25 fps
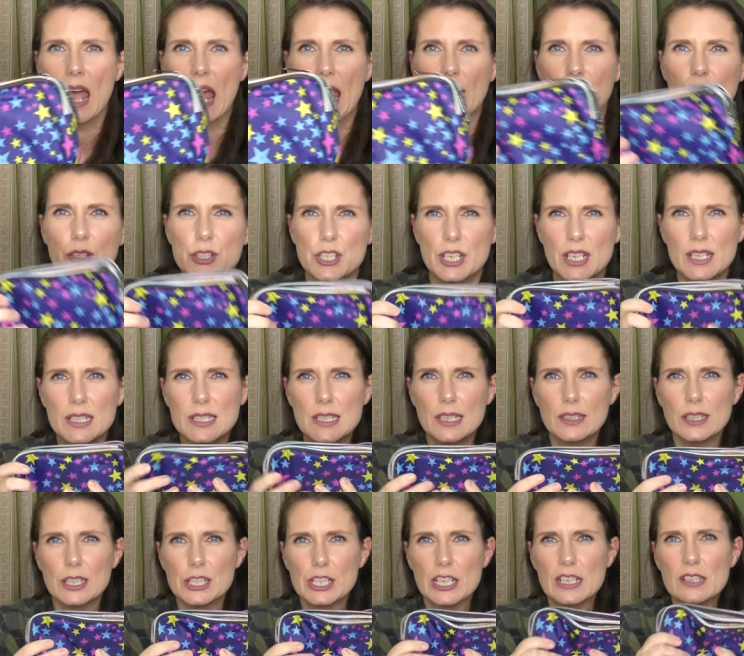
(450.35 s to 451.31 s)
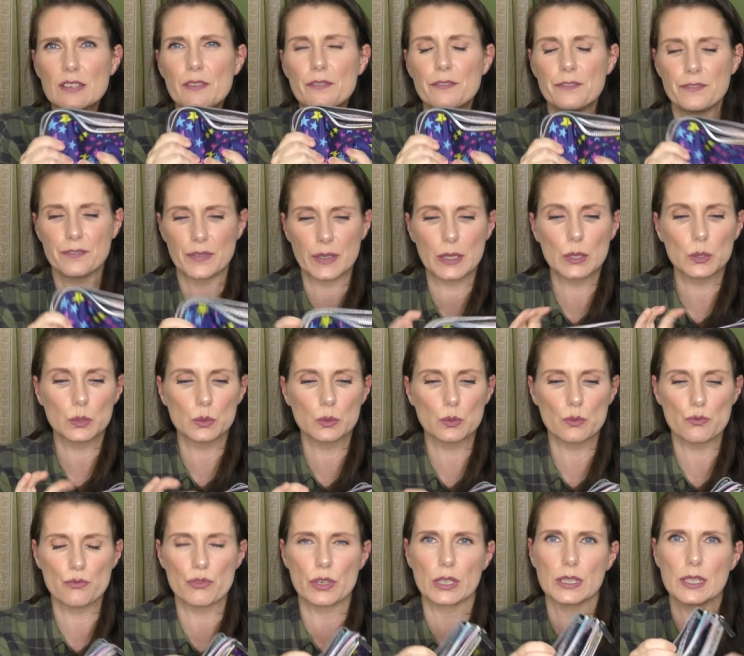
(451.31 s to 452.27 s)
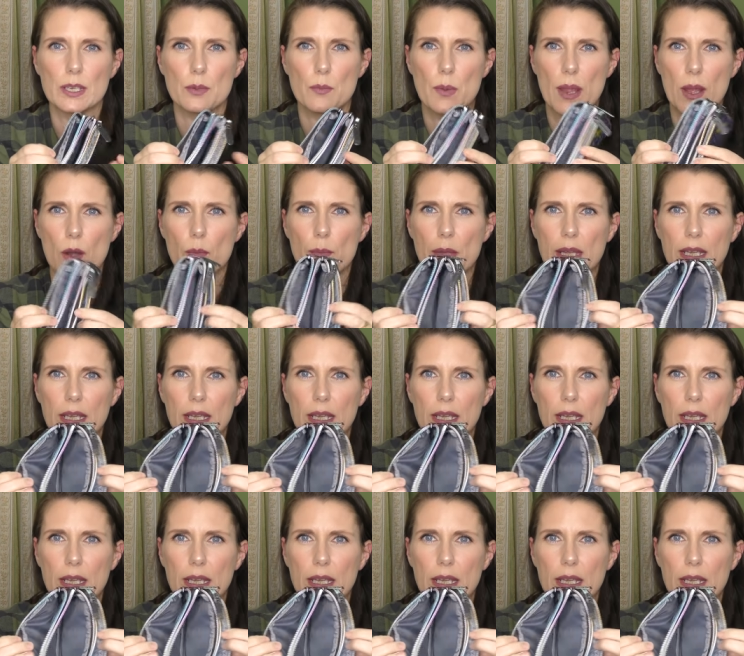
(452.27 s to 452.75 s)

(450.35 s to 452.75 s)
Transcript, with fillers: and they're just they just feel really well